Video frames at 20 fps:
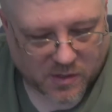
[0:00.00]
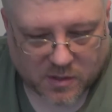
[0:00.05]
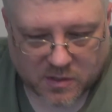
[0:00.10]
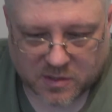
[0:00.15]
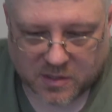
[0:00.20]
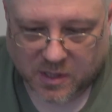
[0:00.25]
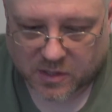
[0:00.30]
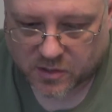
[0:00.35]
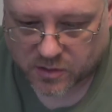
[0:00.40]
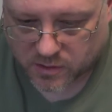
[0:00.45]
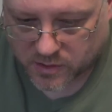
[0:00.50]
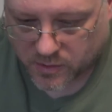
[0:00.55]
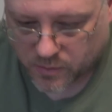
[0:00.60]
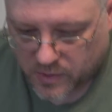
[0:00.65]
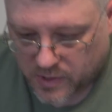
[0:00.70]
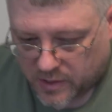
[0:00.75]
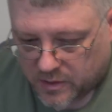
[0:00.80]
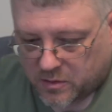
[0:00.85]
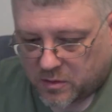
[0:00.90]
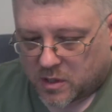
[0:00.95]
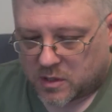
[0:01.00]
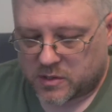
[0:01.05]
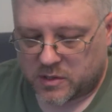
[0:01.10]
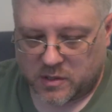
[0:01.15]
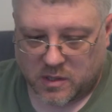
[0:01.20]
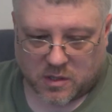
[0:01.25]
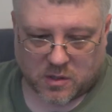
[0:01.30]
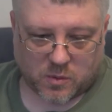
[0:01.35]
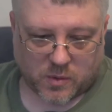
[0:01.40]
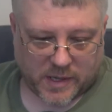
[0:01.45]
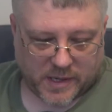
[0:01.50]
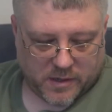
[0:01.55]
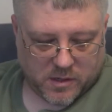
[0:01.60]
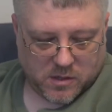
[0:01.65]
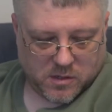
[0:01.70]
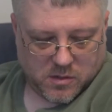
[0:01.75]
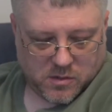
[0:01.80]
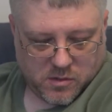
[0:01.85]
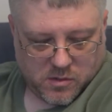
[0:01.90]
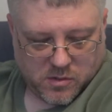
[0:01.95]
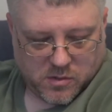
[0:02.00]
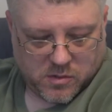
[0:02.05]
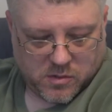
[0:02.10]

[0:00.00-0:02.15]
Essentially, when I cross the equator,